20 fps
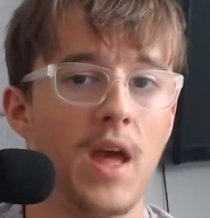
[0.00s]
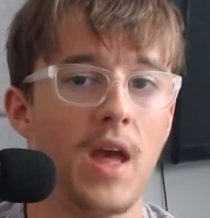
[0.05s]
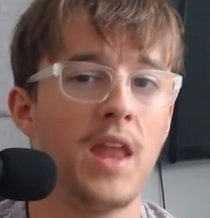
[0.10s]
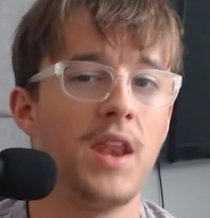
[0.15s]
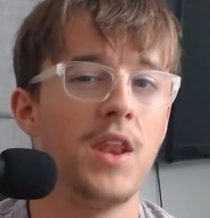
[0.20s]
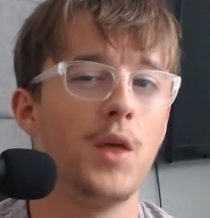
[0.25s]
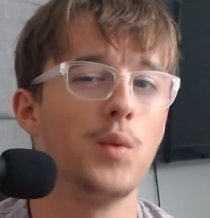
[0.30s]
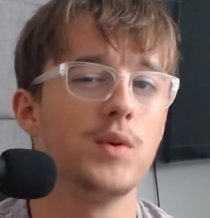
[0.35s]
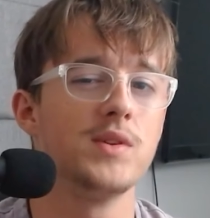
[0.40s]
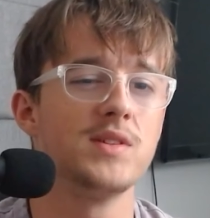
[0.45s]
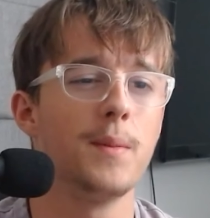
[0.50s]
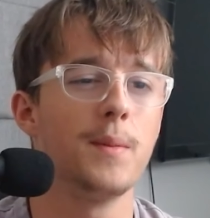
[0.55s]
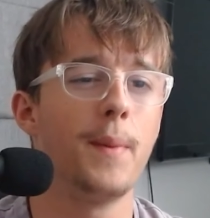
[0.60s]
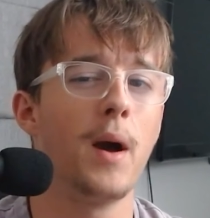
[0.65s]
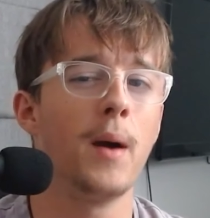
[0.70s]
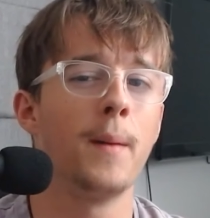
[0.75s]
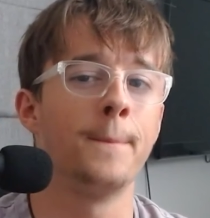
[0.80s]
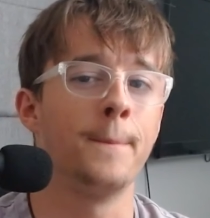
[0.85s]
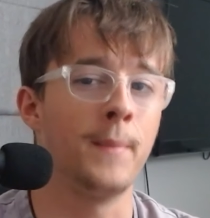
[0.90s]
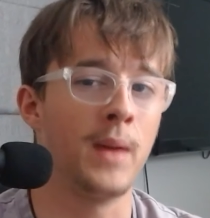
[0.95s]
And it was
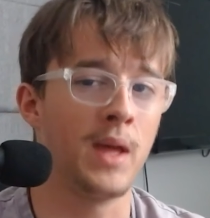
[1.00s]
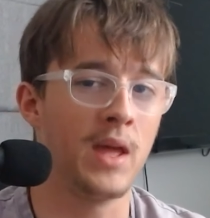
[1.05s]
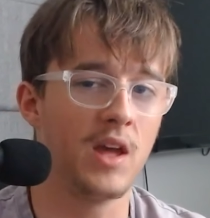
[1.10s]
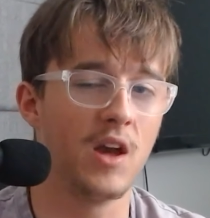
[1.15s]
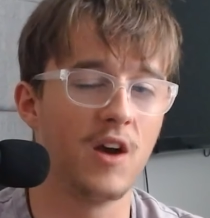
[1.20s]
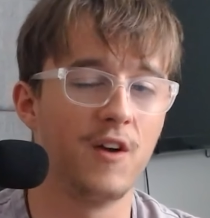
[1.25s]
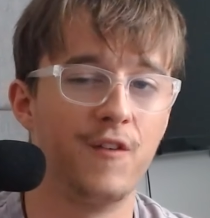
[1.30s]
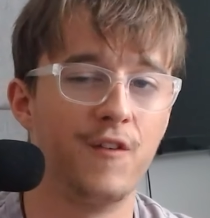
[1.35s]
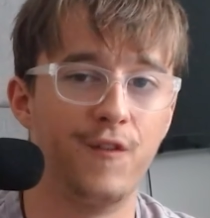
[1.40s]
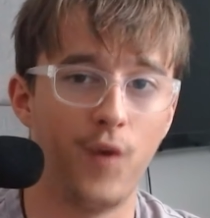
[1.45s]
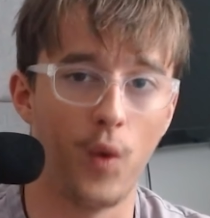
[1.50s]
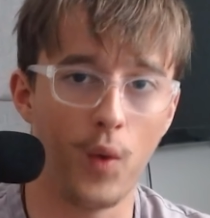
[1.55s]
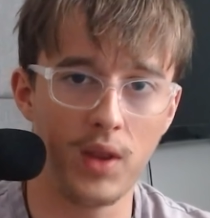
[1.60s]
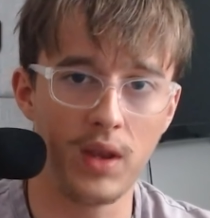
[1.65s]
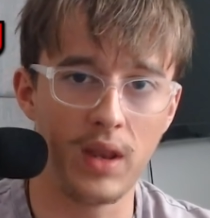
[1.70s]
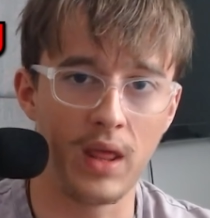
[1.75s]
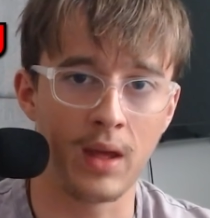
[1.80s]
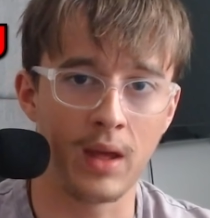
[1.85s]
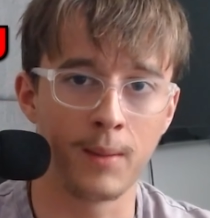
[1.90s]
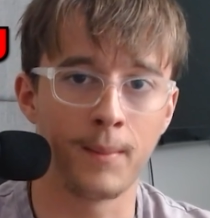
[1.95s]
about me
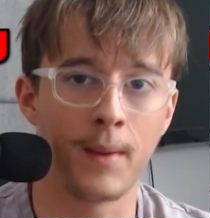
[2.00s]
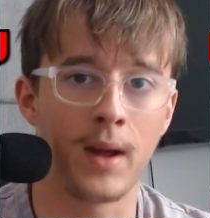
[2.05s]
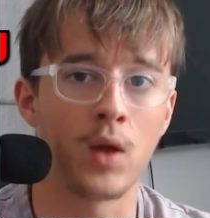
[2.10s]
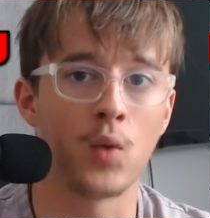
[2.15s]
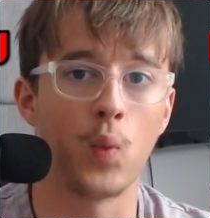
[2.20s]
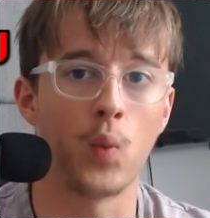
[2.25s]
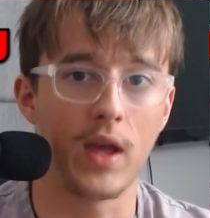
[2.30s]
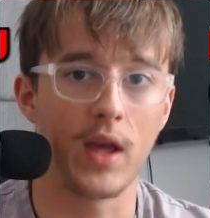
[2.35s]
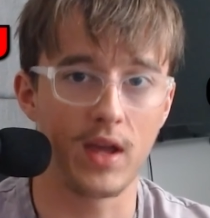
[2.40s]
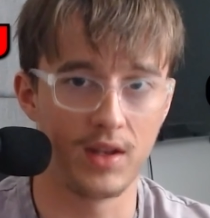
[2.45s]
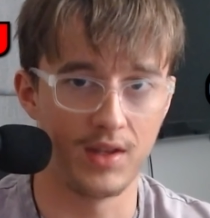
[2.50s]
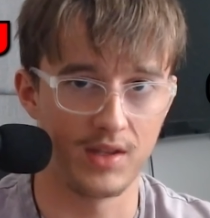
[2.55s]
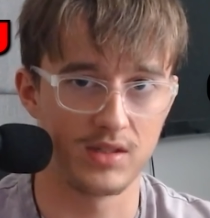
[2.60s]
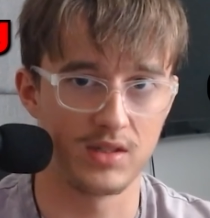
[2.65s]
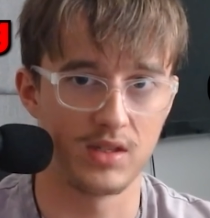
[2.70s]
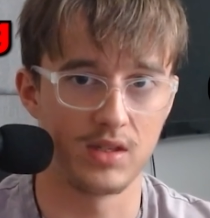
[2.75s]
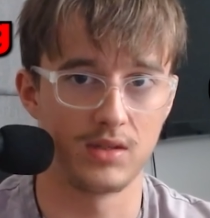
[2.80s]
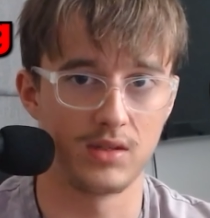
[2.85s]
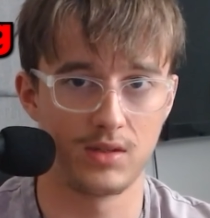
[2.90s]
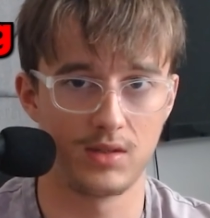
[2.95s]
avoiding my
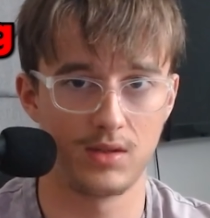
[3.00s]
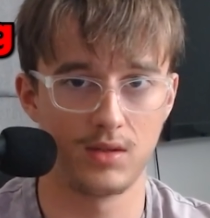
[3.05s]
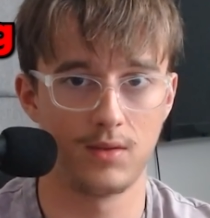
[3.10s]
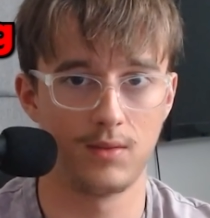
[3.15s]
weaknesses.